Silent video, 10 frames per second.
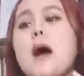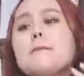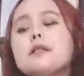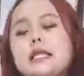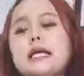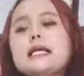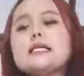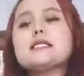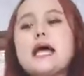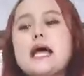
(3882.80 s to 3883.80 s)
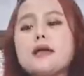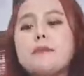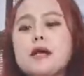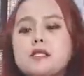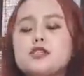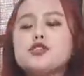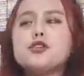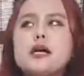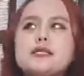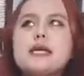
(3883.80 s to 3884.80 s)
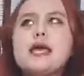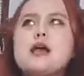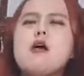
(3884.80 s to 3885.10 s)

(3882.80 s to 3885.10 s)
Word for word: Please send a message to us saying,